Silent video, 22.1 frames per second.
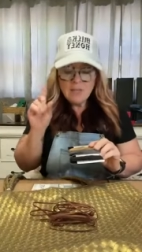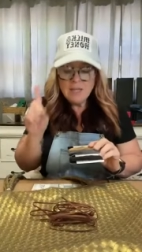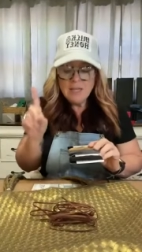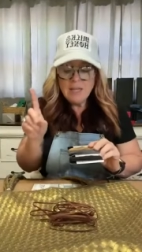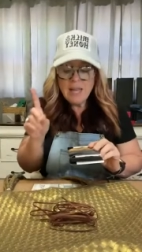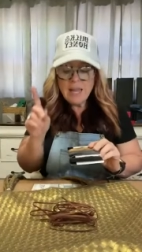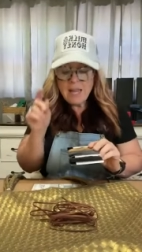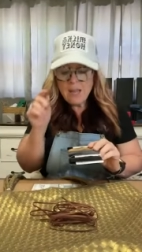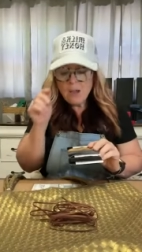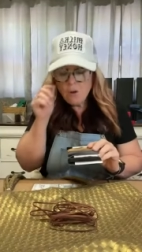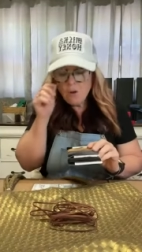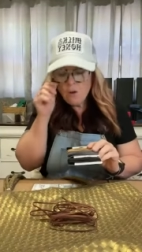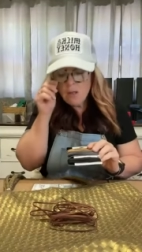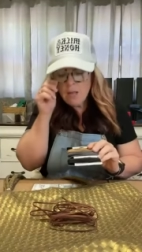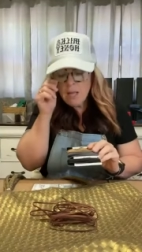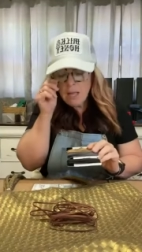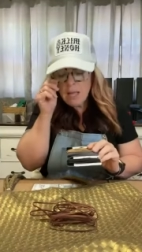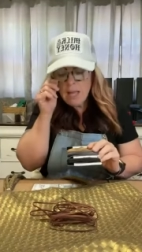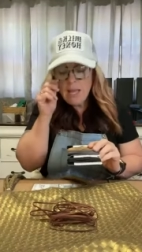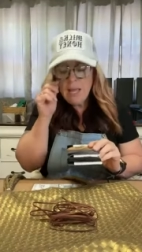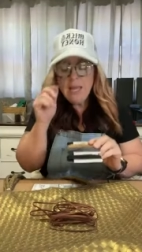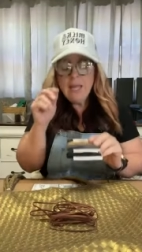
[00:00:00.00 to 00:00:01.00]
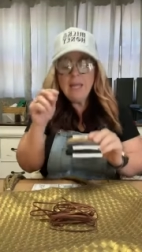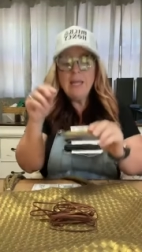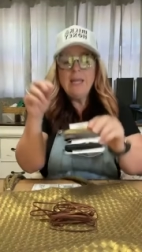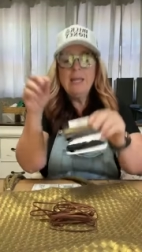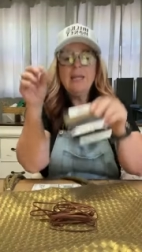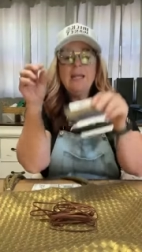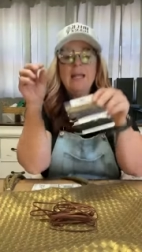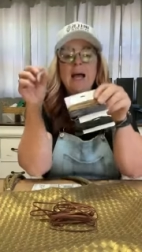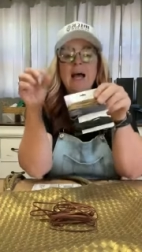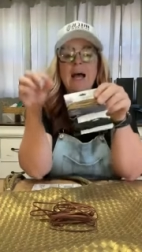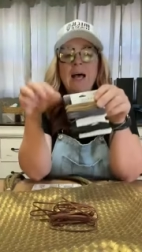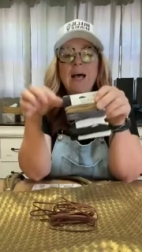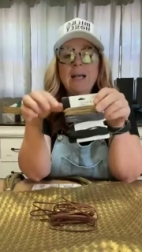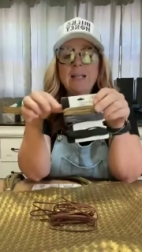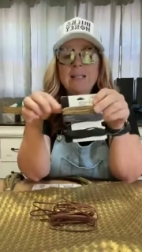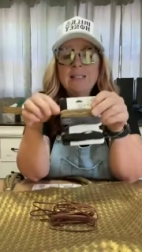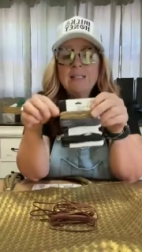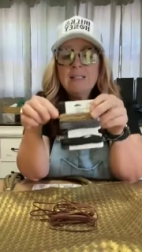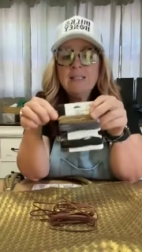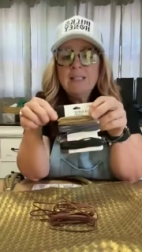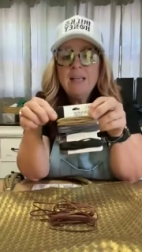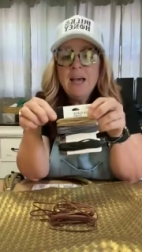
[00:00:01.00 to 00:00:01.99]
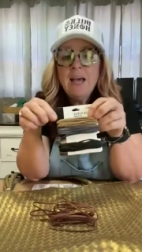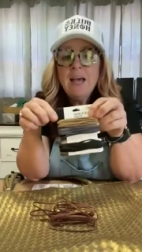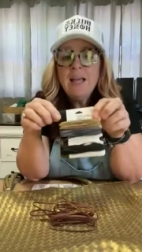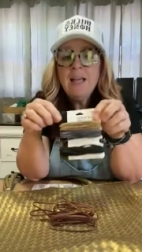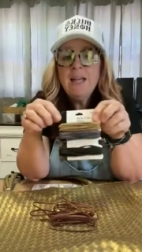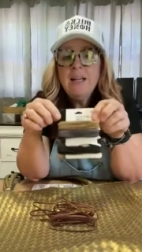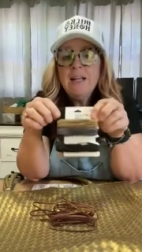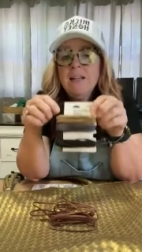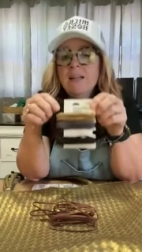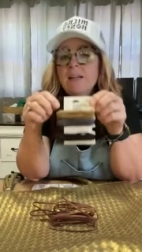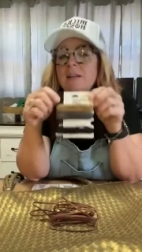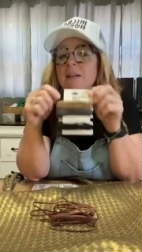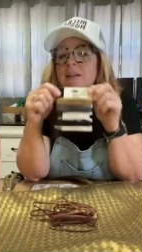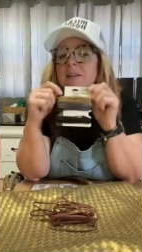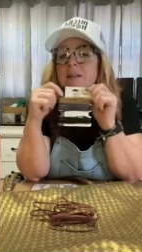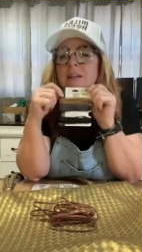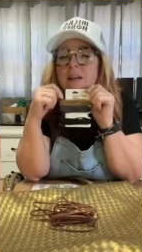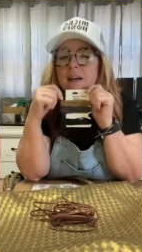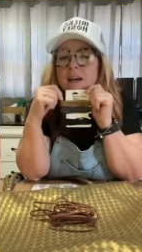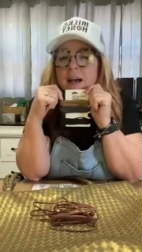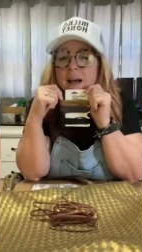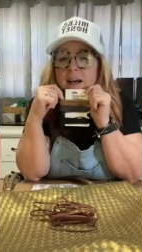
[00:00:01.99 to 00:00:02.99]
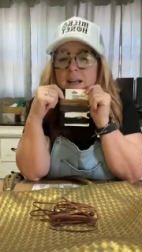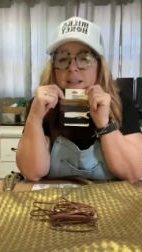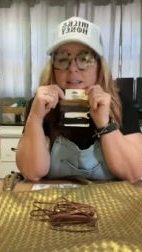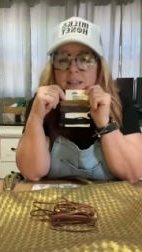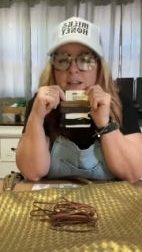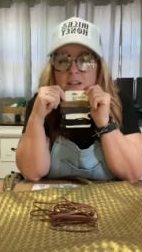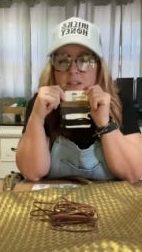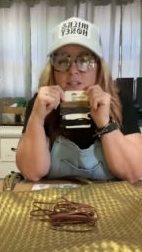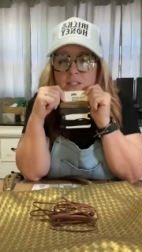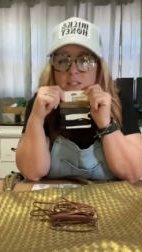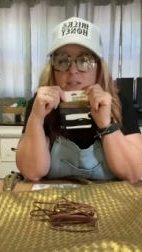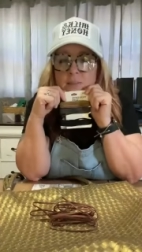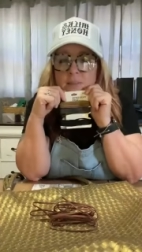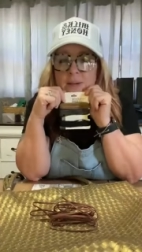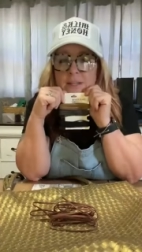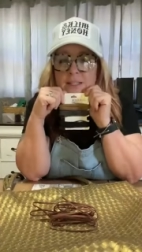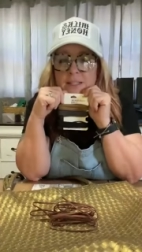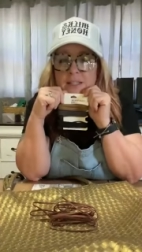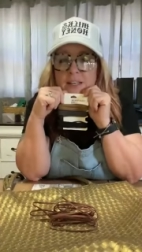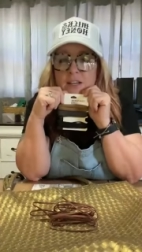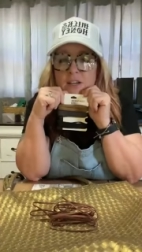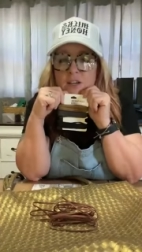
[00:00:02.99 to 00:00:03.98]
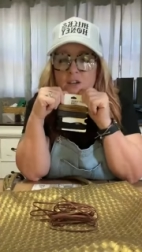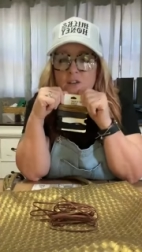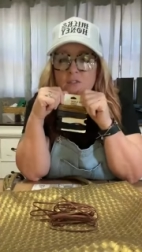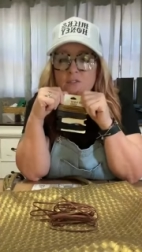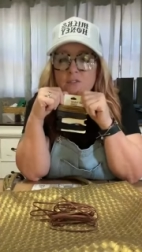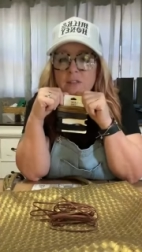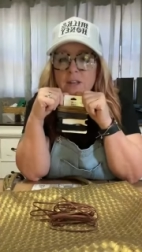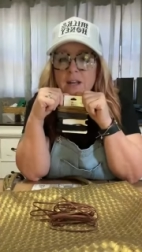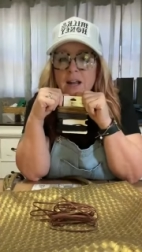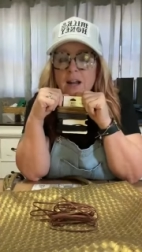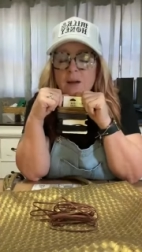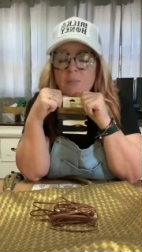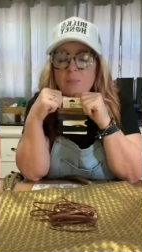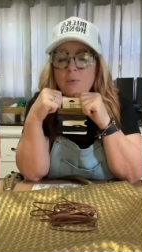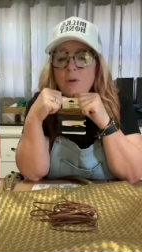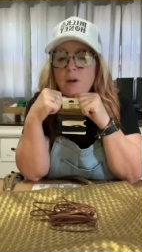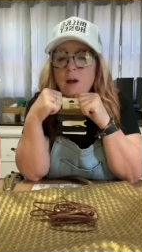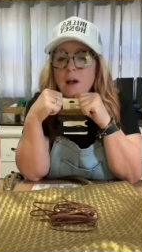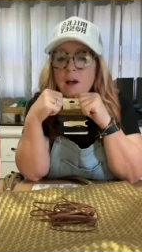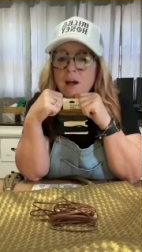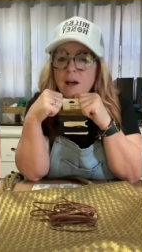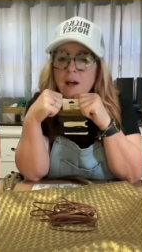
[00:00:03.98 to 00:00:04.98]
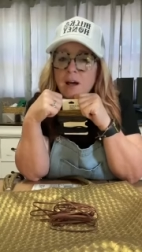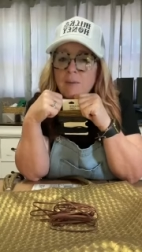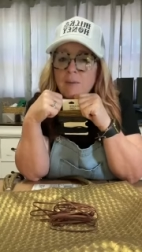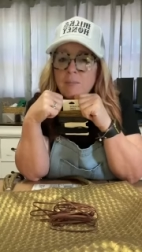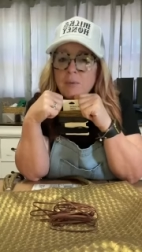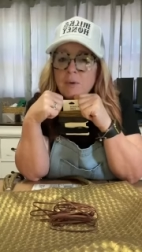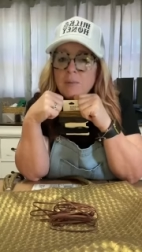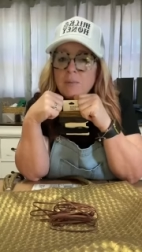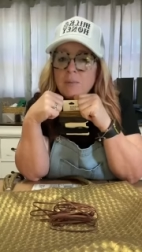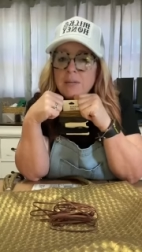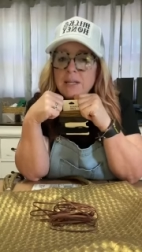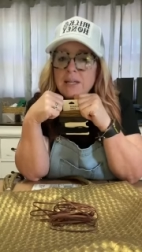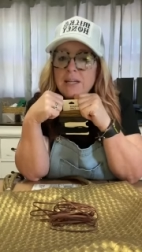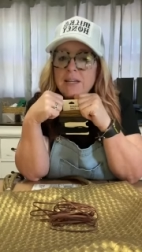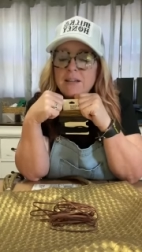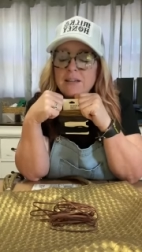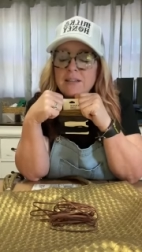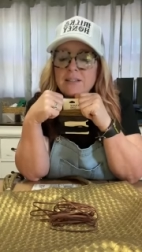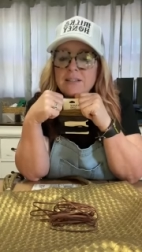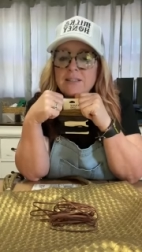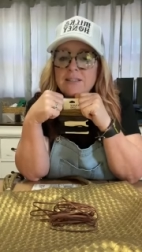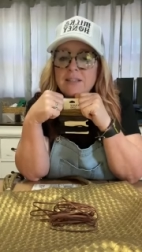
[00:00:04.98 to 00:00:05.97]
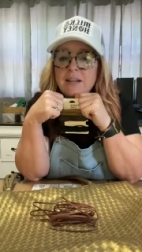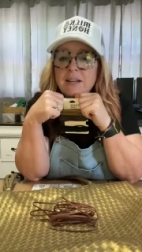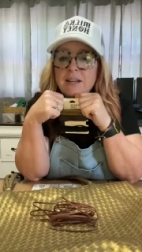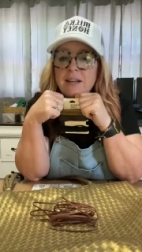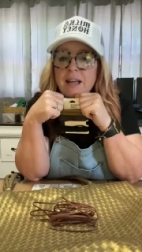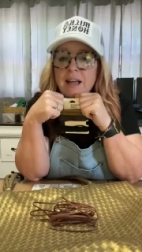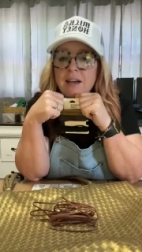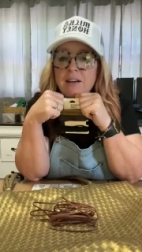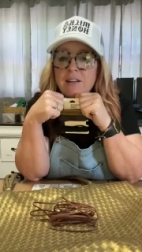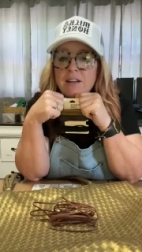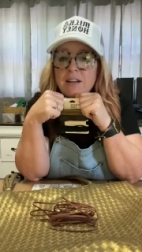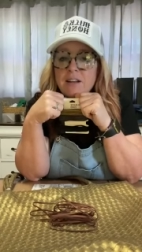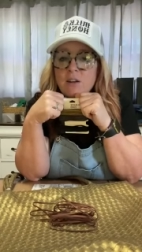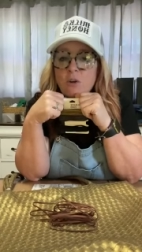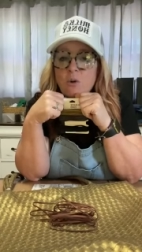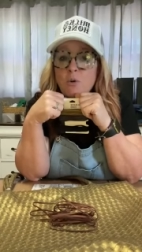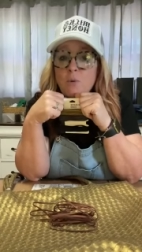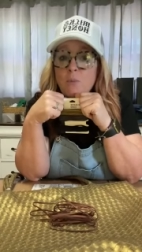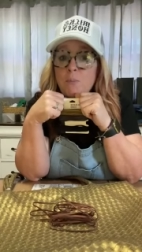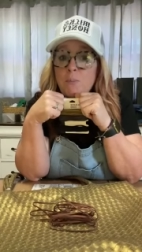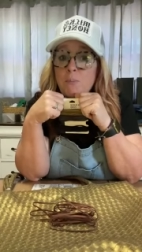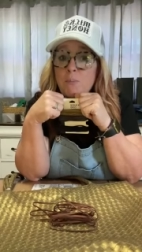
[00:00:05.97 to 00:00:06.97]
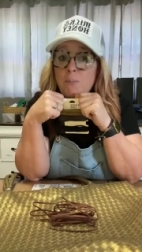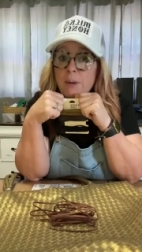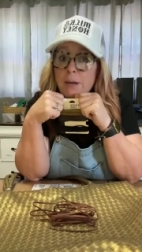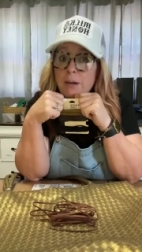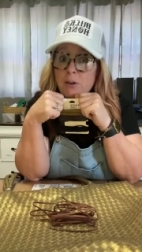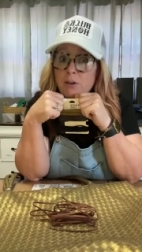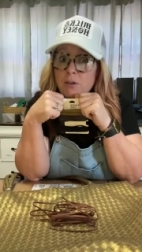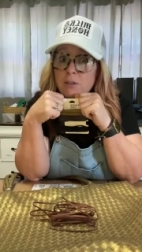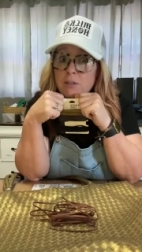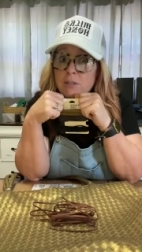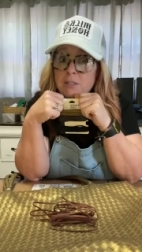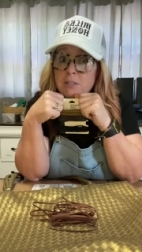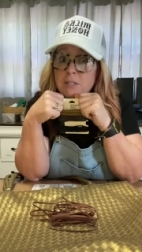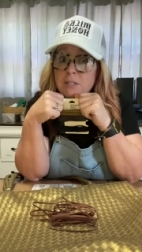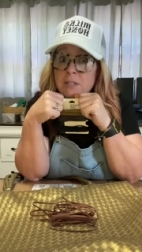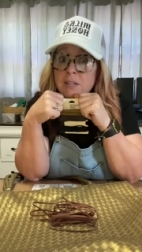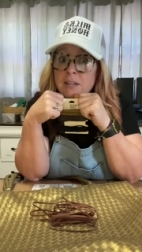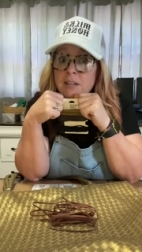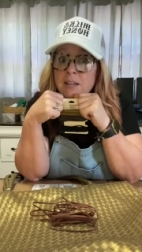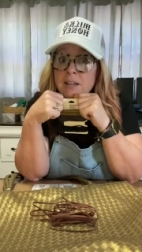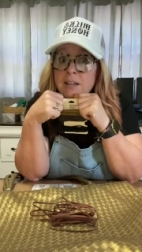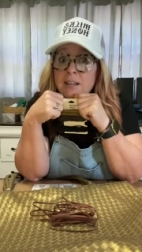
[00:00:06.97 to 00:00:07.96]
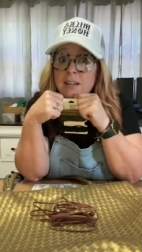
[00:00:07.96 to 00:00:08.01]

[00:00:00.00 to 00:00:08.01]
Now, in hindsight, I thought to myself that I probably could have dug out an old belt